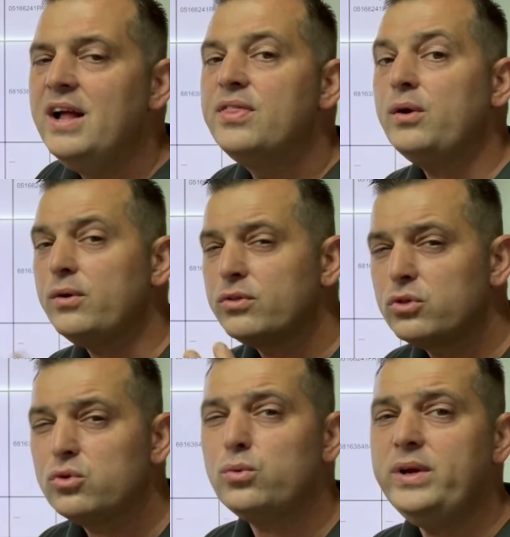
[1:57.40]
There are
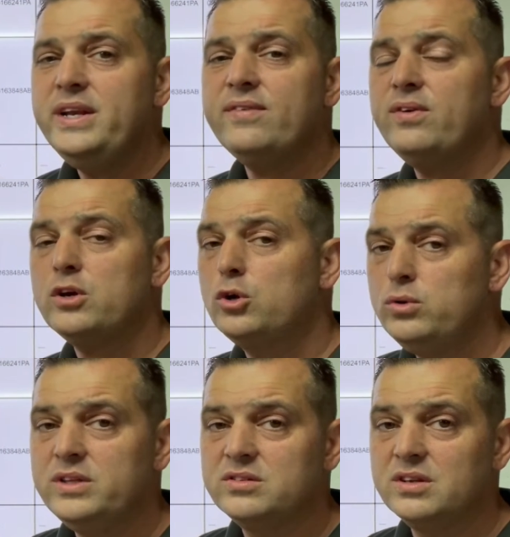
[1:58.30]
3 different
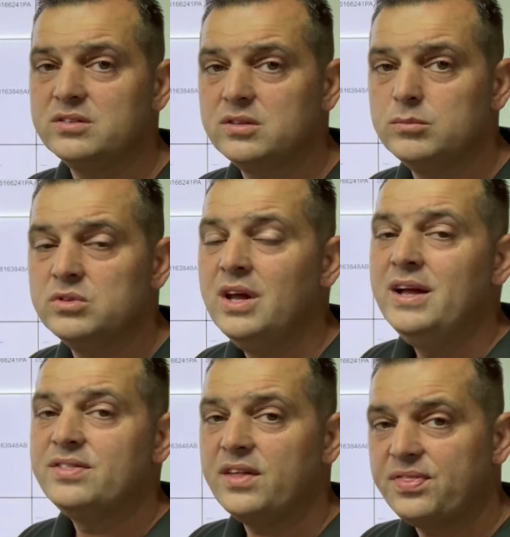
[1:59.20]
cooling systems
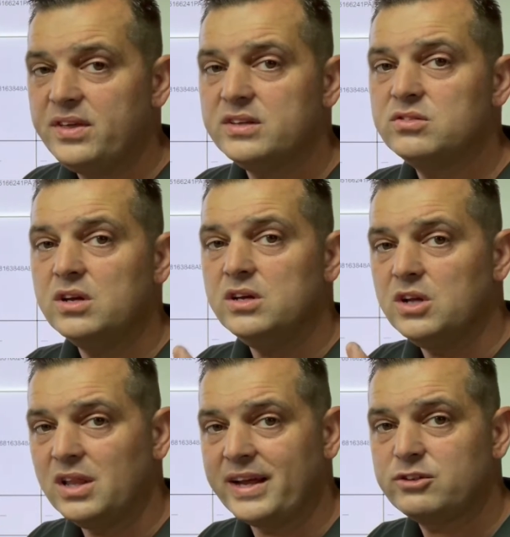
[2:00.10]
that this
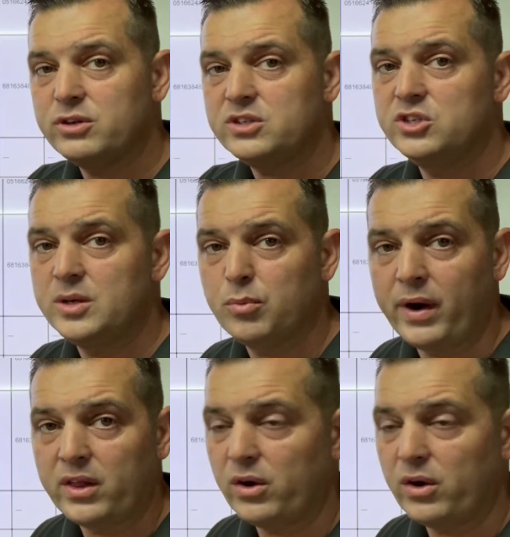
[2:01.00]
electric Jeep Wrangler